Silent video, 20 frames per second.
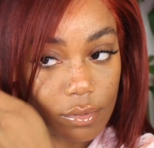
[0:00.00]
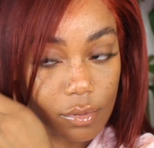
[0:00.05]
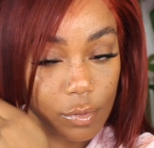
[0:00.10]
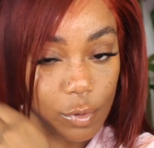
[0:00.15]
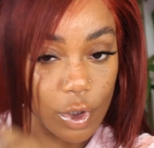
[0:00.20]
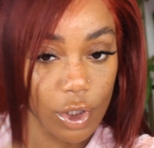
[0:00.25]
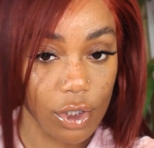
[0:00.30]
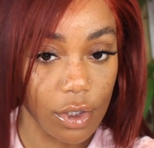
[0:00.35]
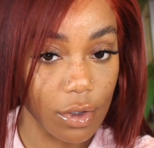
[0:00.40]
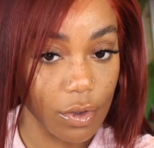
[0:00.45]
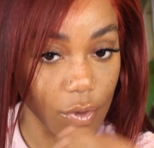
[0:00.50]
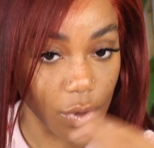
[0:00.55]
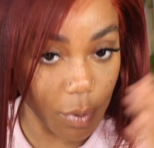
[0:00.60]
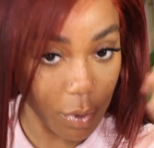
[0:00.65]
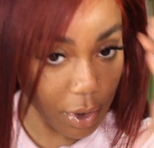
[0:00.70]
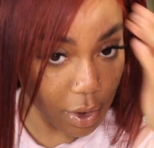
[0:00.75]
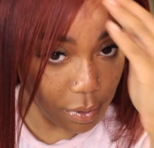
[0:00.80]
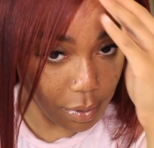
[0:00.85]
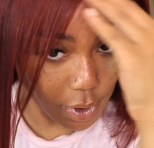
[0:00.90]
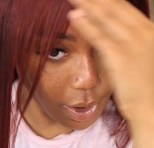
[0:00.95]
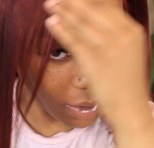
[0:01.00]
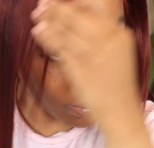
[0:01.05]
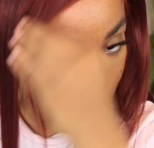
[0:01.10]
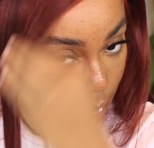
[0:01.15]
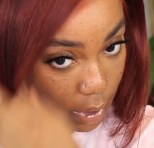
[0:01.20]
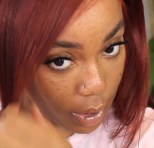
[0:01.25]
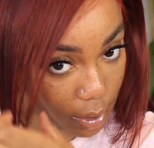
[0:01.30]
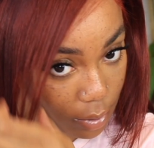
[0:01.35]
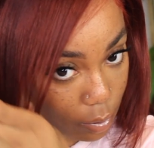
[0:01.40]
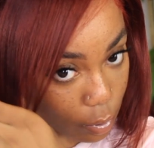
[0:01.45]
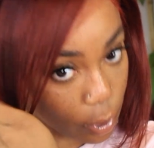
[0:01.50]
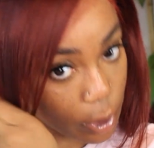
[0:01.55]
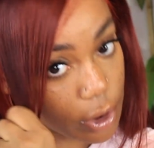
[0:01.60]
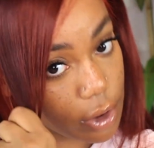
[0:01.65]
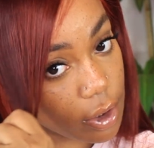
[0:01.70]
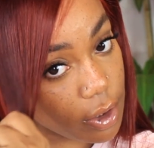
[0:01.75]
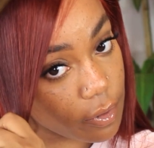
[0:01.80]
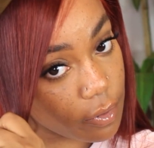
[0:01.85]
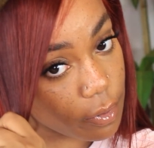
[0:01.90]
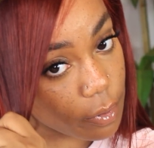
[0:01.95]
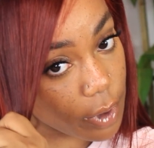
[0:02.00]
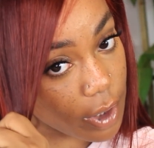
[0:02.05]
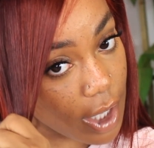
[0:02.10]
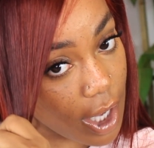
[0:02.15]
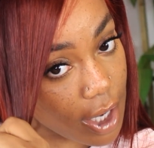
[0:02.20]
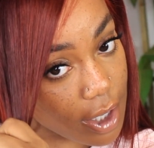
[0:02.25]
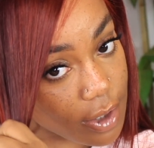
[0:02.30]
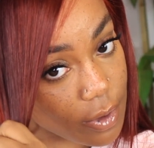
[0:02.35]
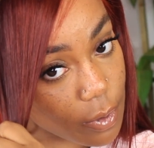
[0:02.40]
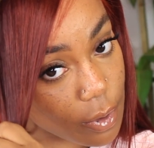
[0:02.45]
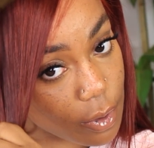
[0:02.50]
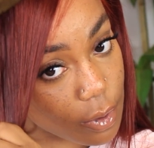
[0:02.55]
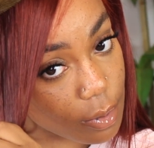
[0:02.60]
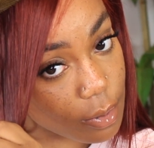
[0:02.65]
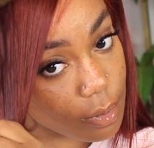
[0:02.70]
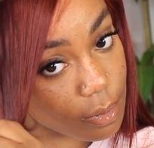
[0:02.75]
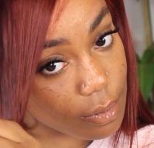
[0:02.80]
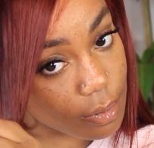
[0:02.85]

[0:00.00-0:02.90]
We're just gonna swoop it up like we would if we had a swoop.